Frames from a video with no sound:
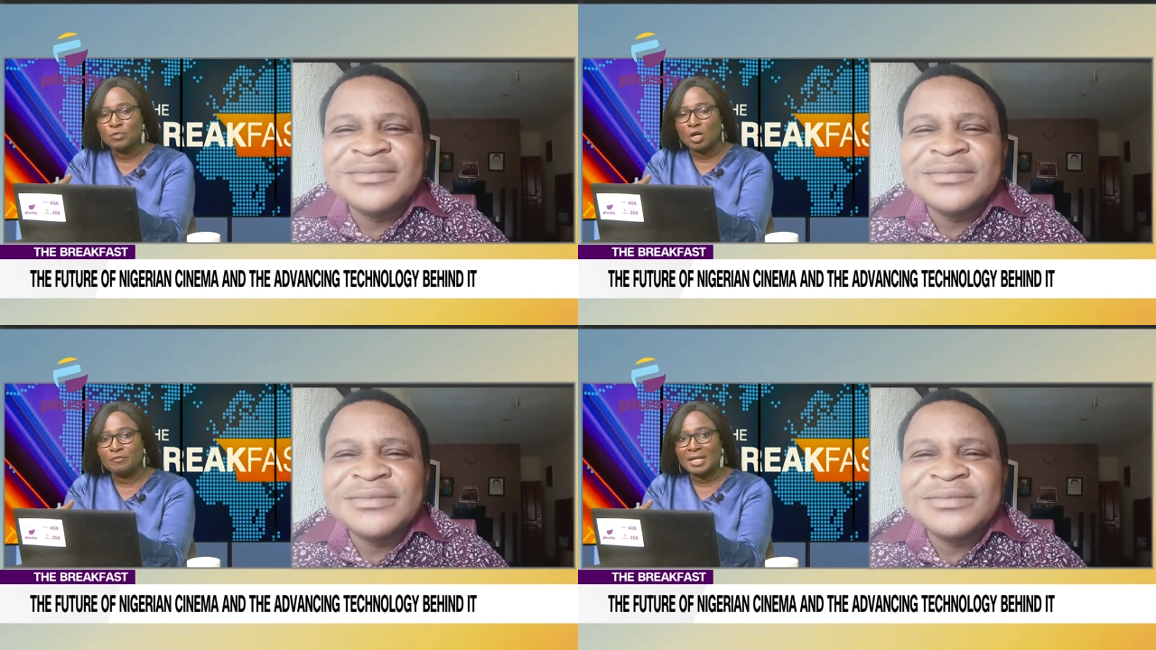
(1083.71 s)

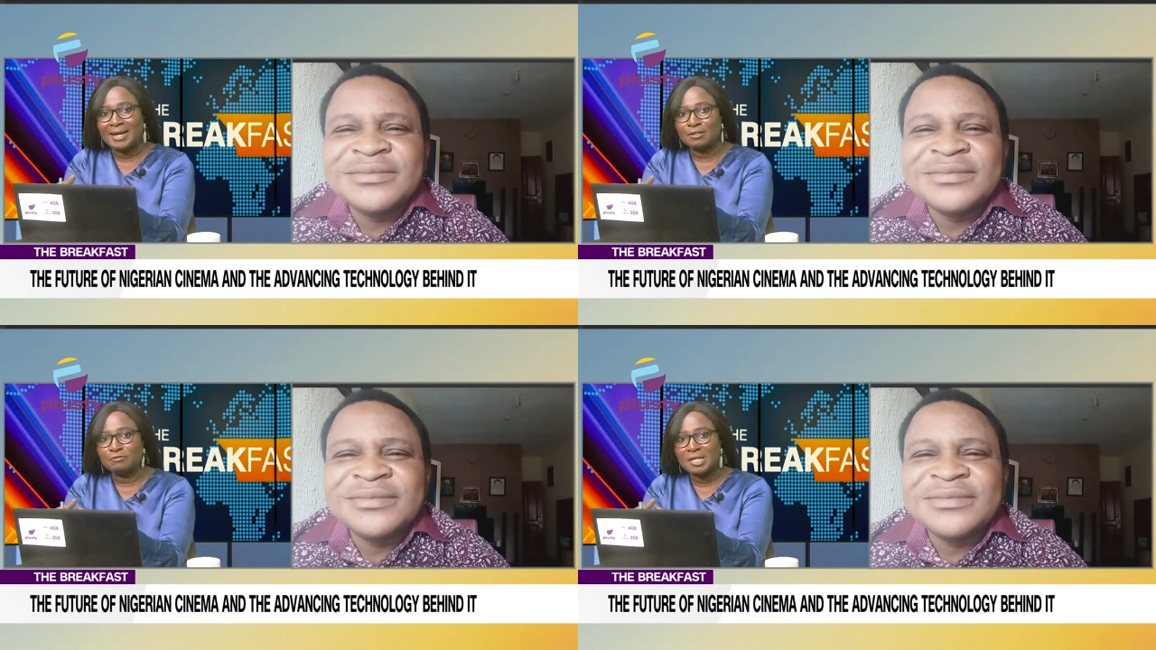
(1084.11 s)
Speaker 1: of the
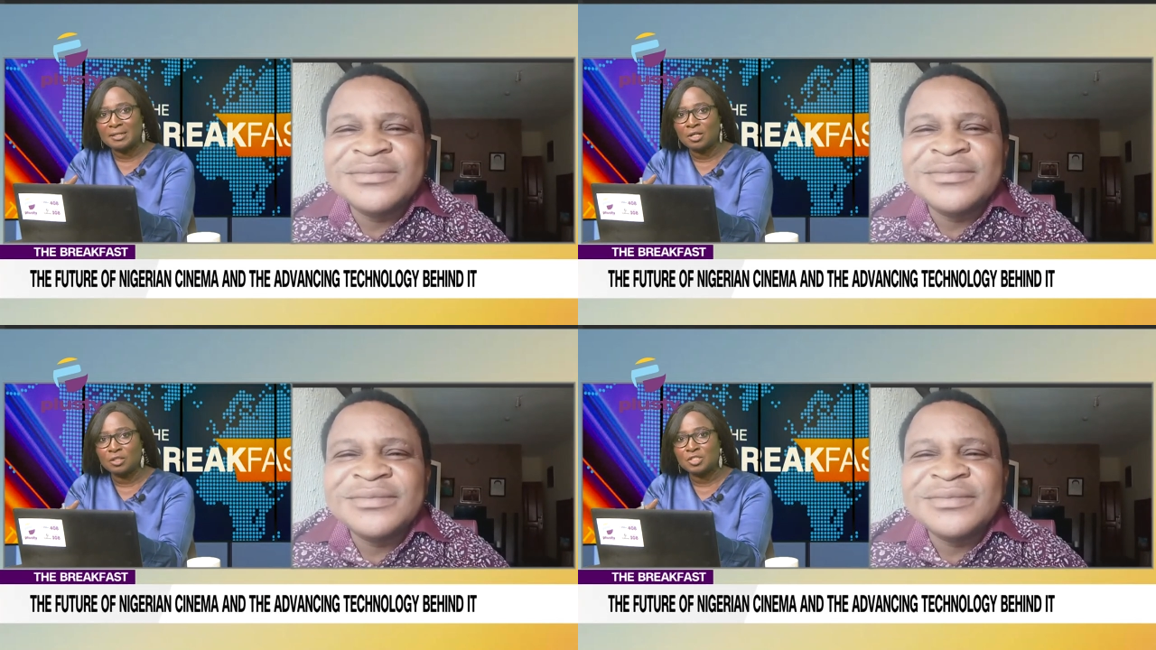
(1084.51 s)
kind of
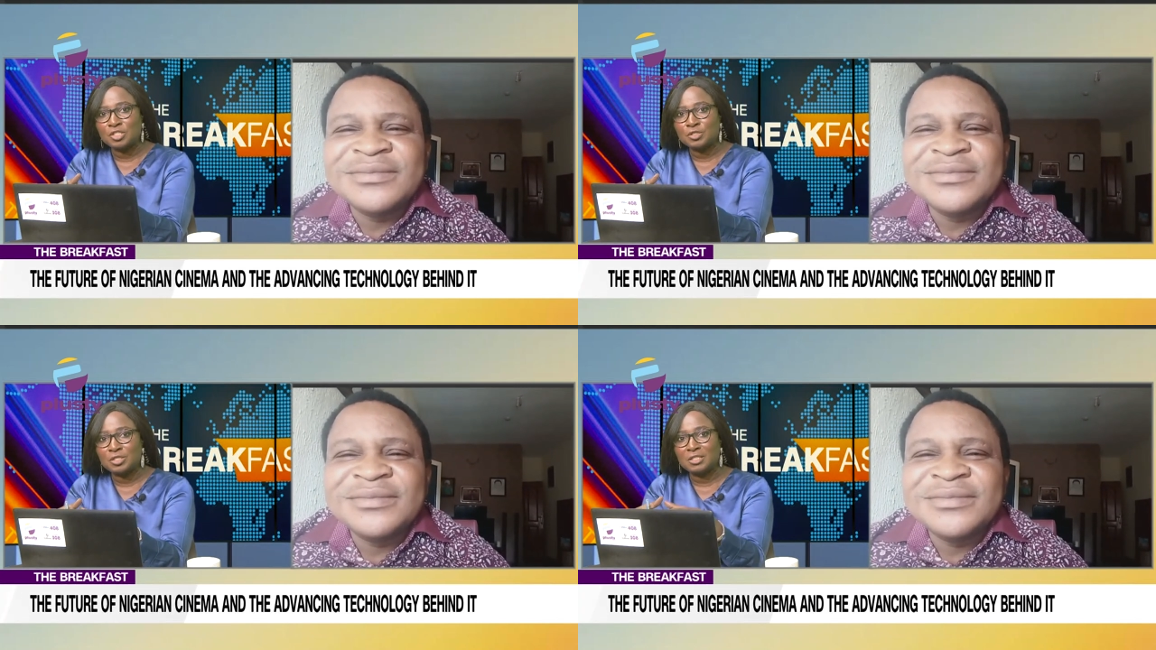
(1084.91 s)
technology
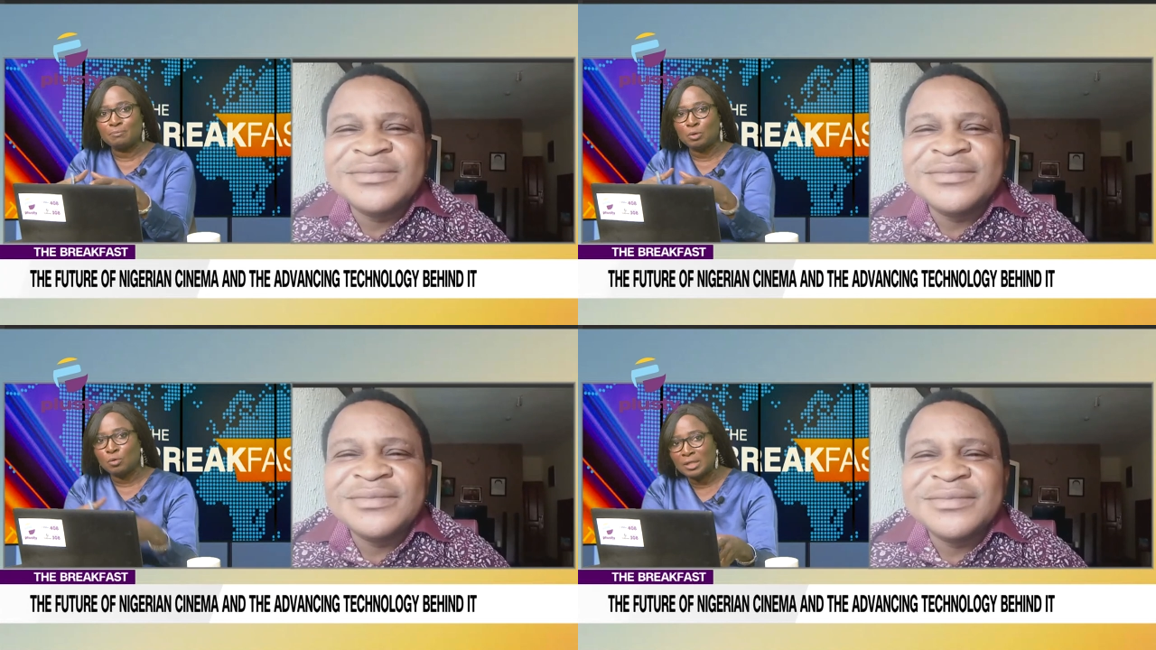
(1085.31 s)
you see
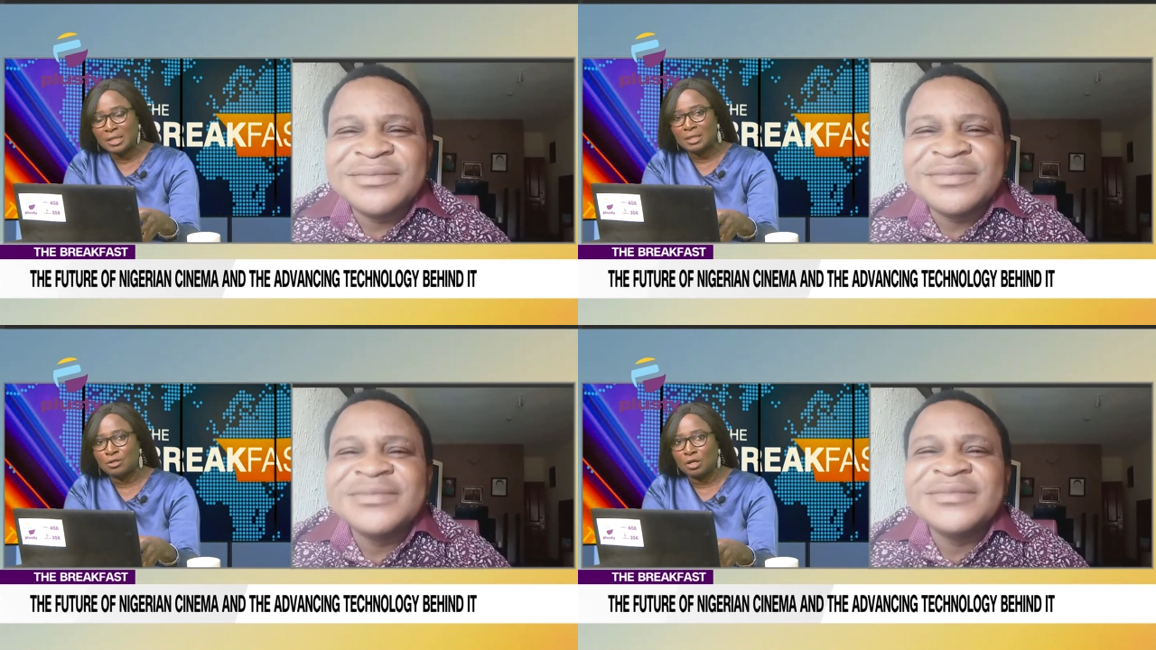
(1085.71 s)
deployed
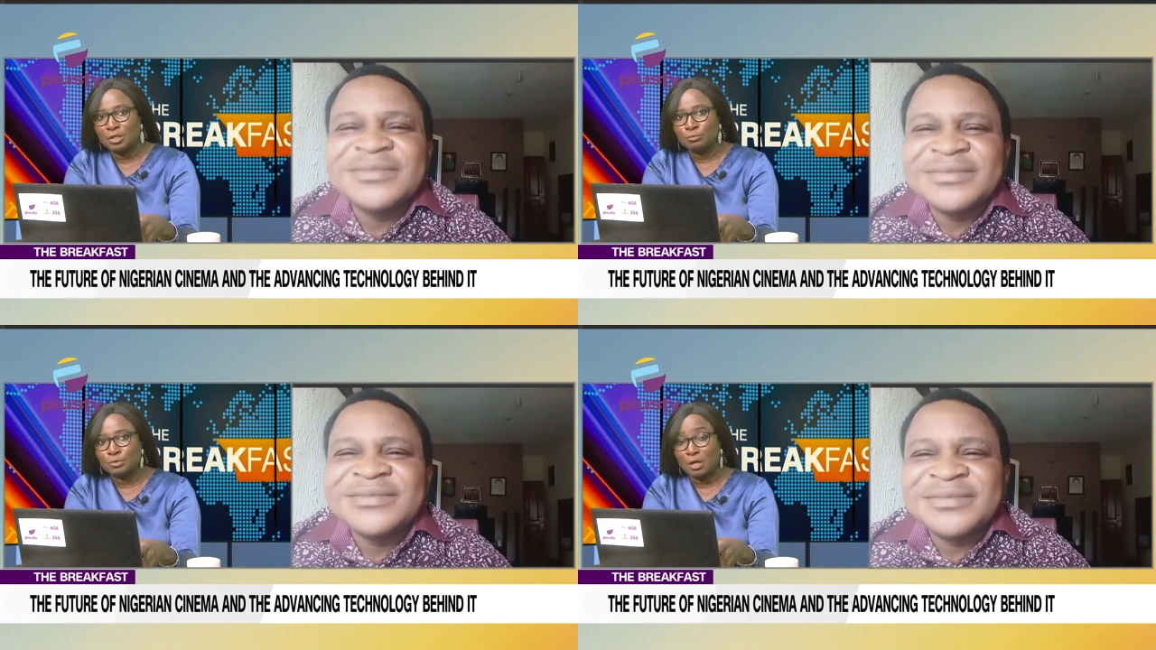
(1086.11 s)
in
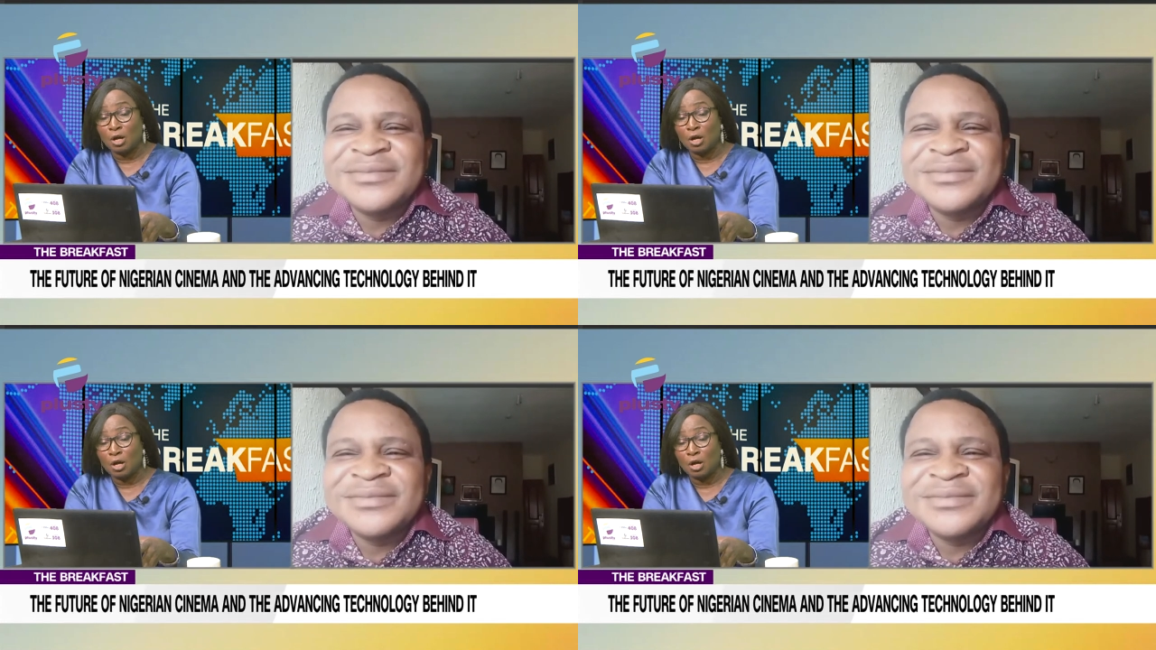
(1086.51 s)
Nollywood,